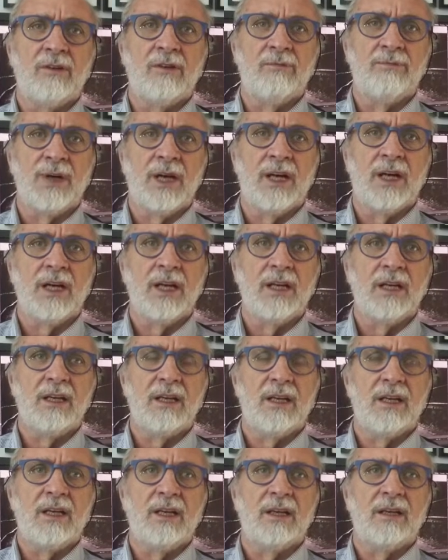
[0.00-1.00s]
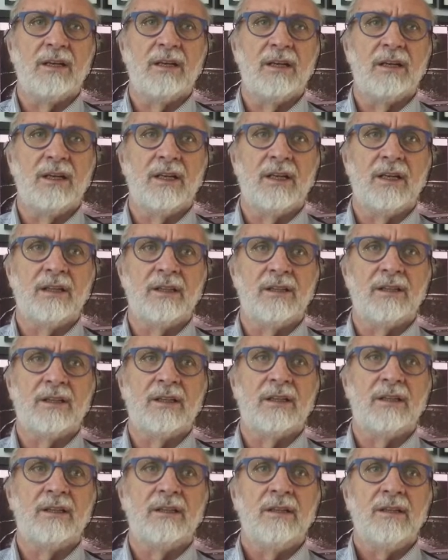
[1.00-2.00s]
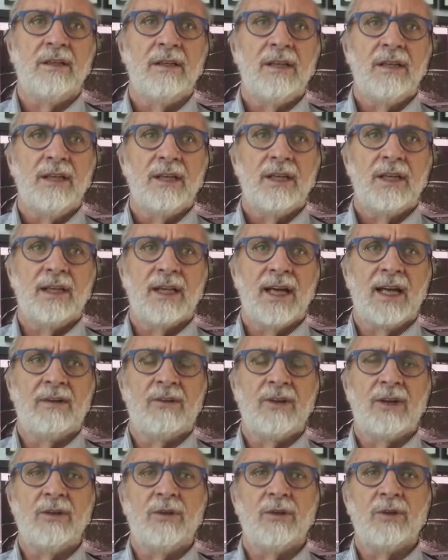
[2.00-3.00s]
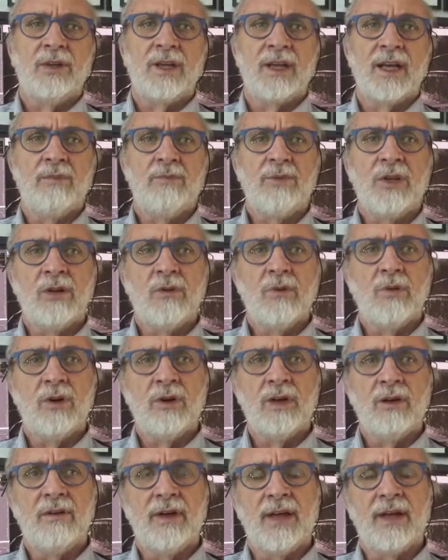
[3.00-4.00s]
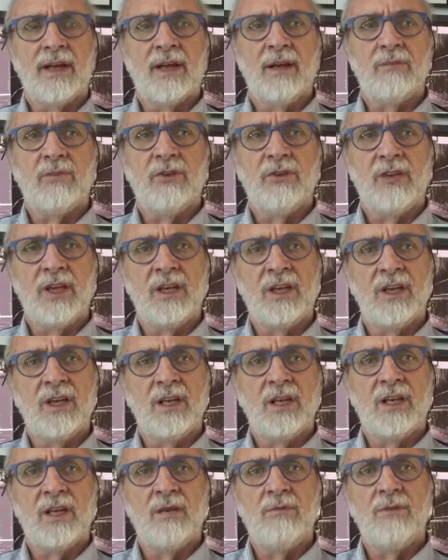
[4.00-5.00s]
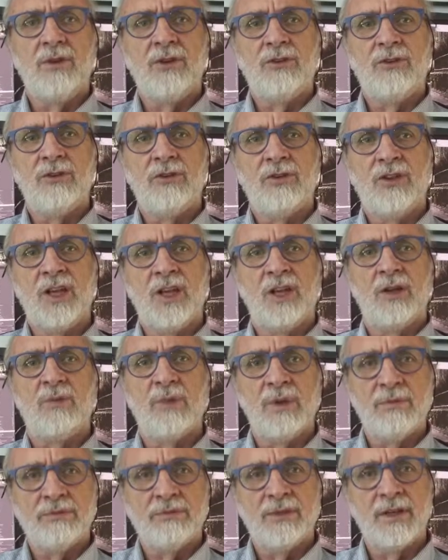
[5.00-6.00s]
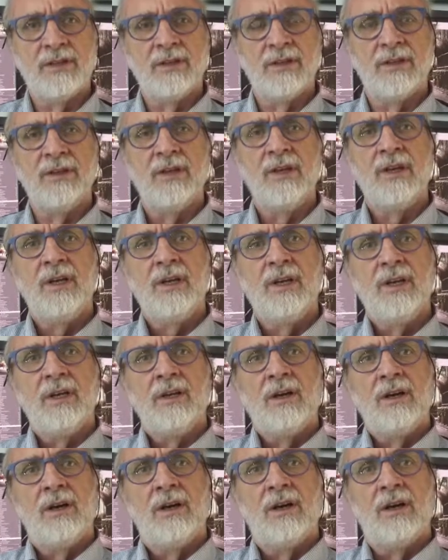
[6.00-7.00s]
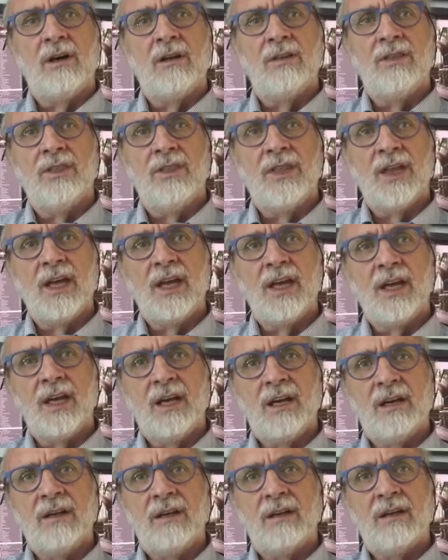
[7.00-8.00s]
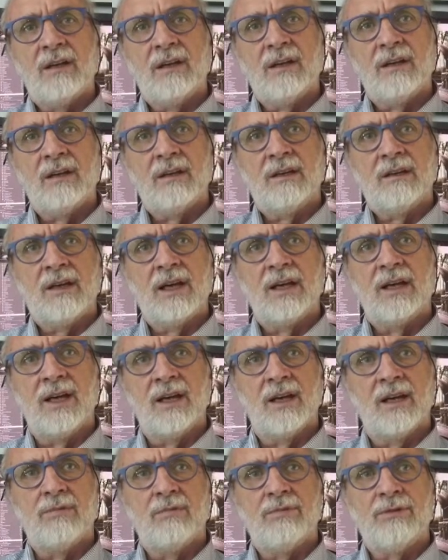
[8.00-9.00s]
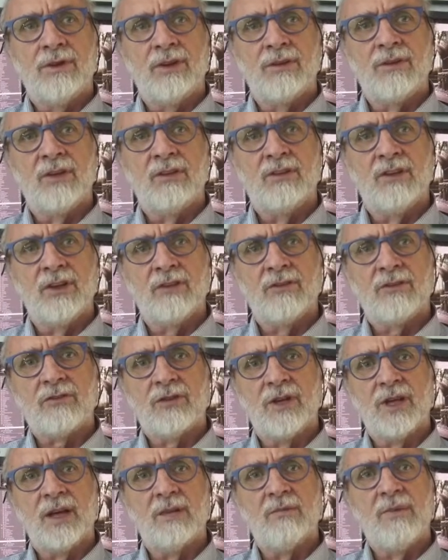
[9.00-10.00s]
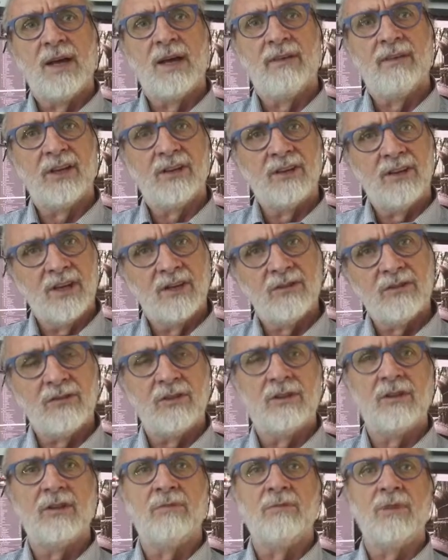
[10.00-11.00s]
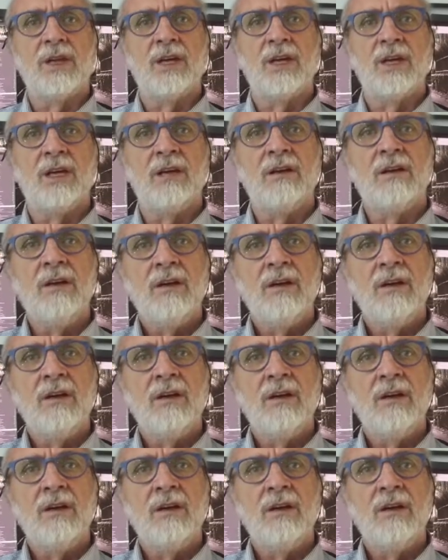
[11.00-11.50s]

Dubai at a at a, uh, a gallery called the Empty Quarter, and I'm sending images there to be printed on their color processing stream, having tested them here